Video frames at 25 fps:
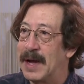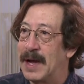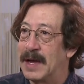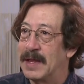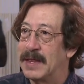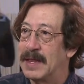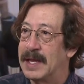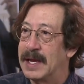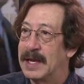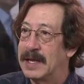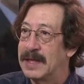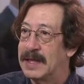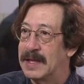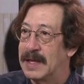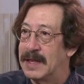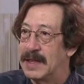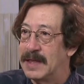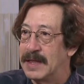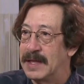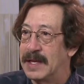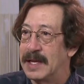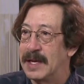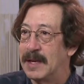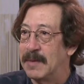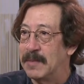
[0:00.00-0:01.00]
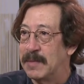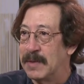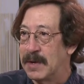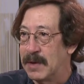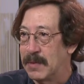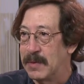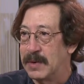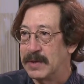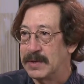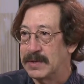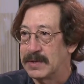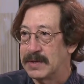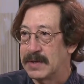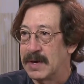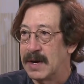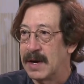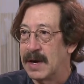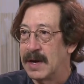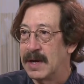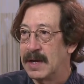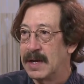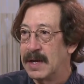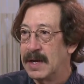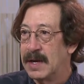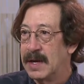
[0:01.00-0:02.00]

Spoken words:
I think the theme that we saw